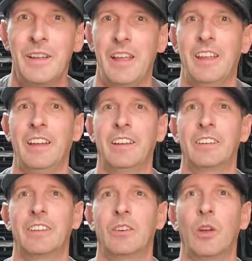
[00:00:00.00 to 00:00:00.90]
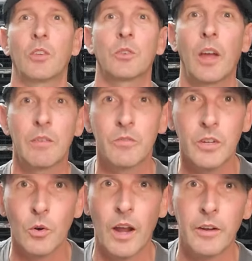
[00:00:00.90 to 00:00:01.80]
And uh, we also have a
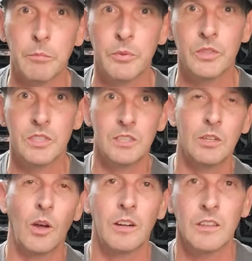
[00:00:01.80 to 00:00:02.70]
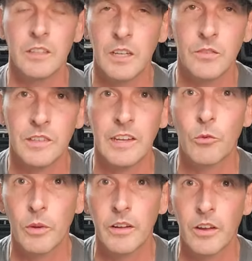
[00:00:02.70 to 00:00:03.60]
video where I had to put the GTO on a lift in
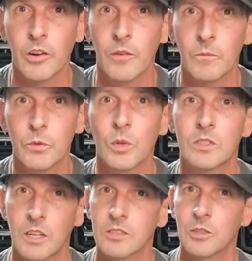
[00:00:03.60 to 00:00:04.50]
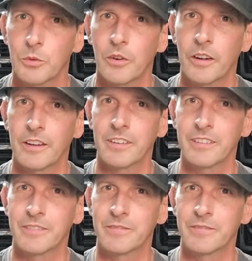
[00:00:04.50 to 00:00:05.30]
Reno to adjust the rear end